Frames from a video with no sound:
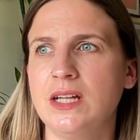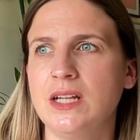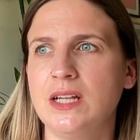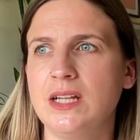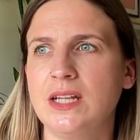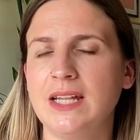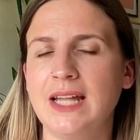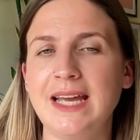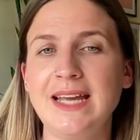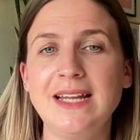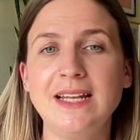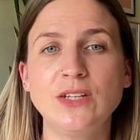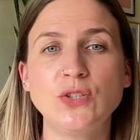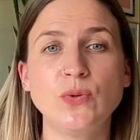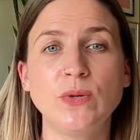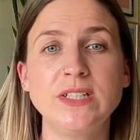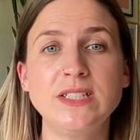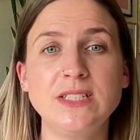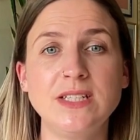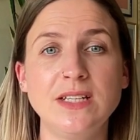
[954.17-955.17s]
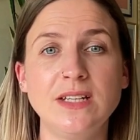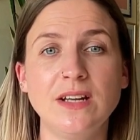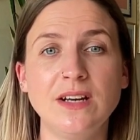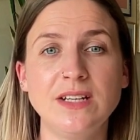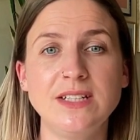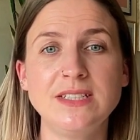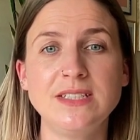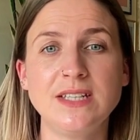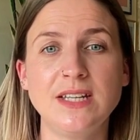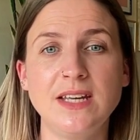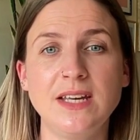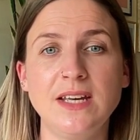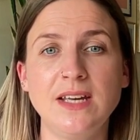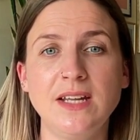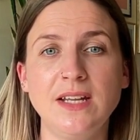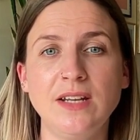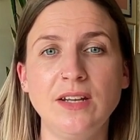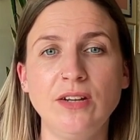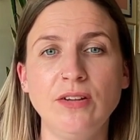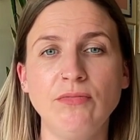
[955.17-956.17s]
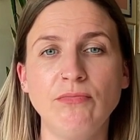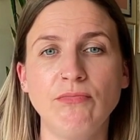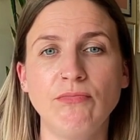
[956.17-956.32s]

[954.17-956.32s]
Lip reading: late 2019.